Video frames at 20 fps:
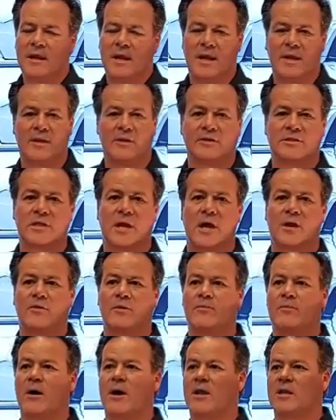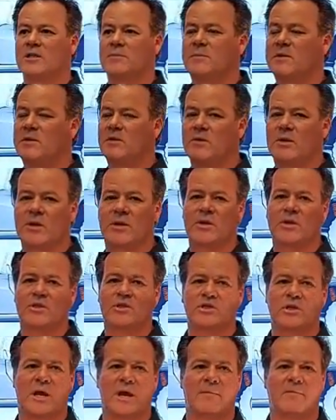I know Todd Romano's been doing a good
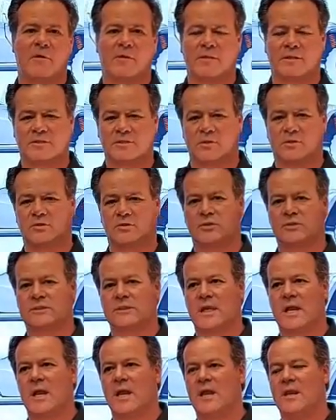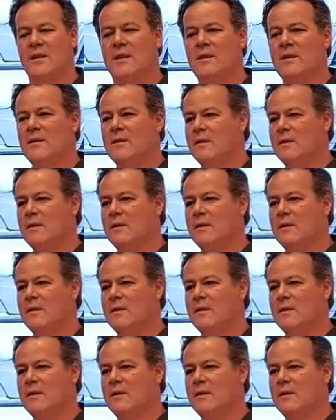job on the social side,